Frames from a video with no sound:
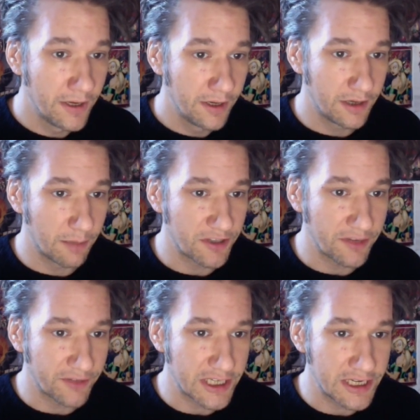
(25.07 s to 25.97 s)
Number
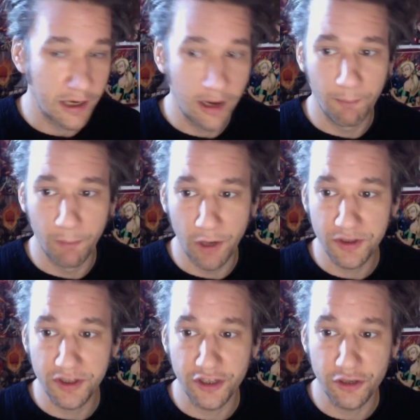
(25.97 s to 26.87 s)
17,
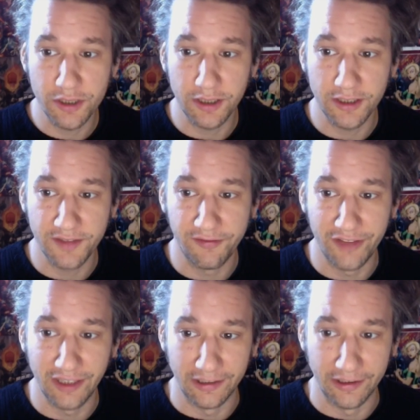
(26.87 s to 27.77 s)
most useless
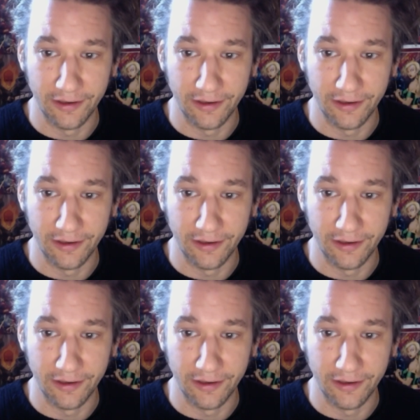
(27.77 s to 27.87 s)
villain.